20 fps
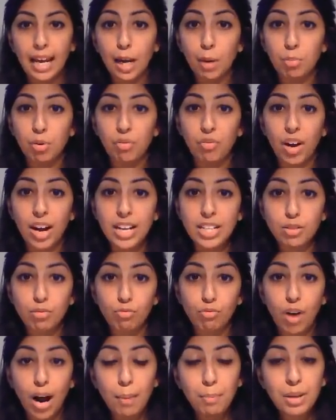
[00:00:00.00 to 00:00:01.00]
It provides
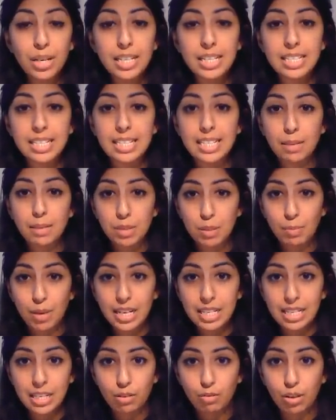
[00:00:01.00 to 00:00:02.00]
rapid
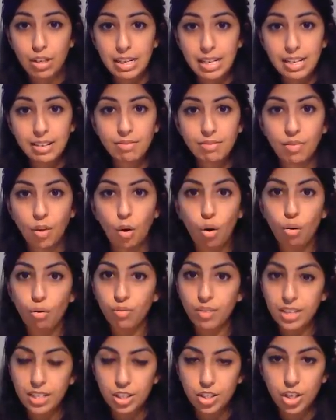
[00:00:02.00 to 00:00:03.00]
symptomatic relief of
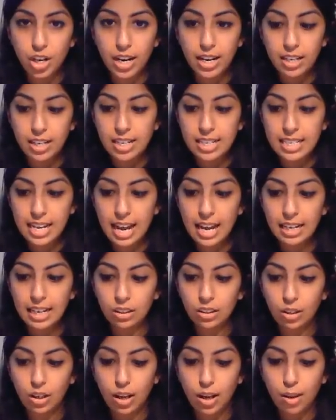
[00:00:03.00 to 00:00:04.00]
an angina
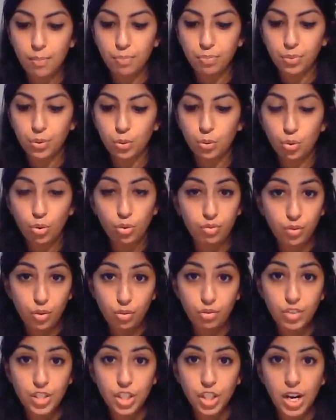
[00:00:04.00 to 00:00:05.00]
attack um, or of,
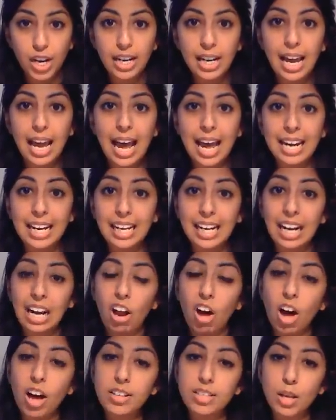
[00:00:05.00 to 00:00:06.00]
of angina and it can
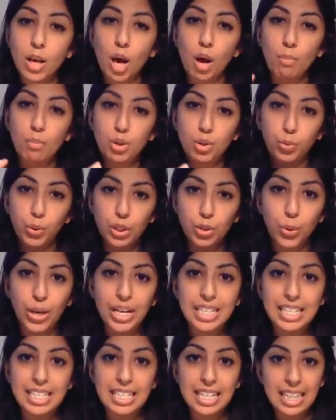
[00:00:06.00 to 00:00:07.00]
last between
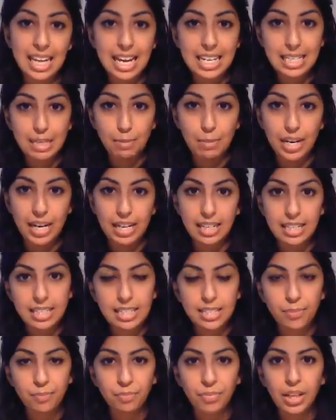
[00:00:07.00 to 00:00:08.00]
20 to 30
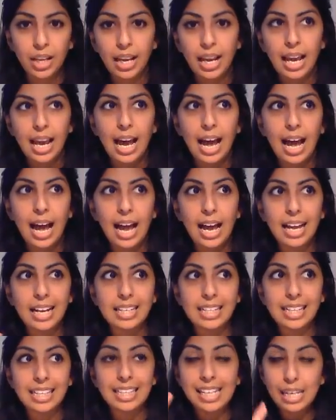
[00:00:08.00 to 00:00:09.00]
minutes.
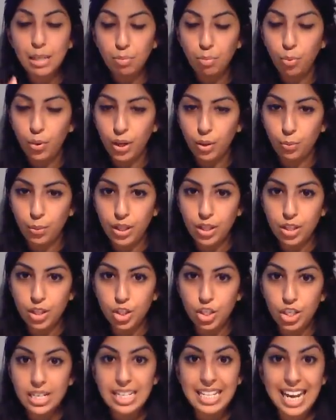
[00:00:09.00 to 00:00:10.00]
And a key point with
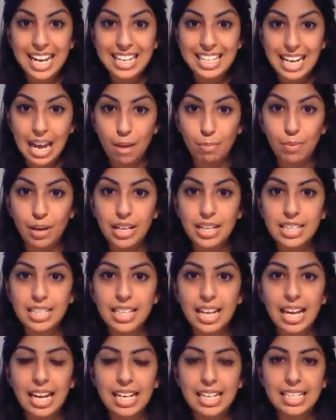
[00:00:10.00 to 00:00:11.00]
GTN tablets
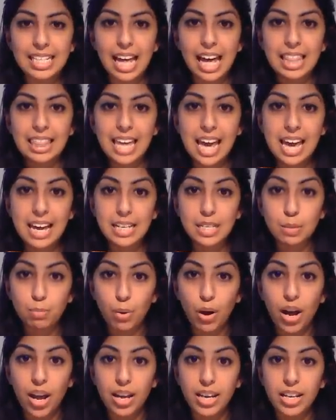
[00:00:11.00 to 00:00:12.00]
is that they
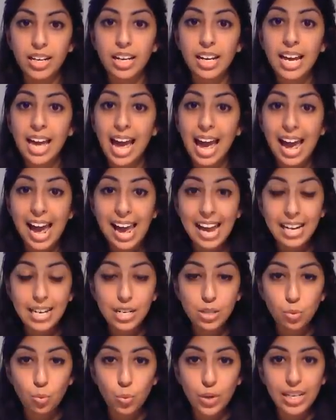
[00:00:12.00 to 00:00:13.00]
expire
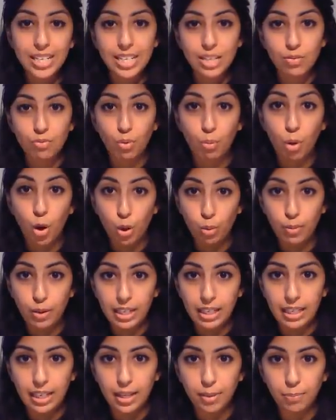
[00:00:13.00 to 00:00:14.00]
eight weeks from
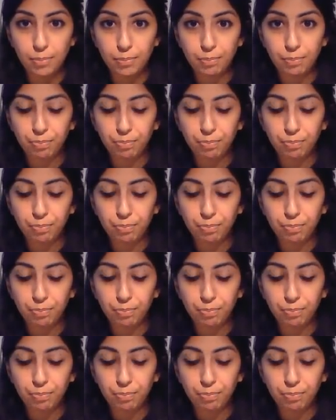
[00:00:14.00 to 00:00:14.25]
opening it.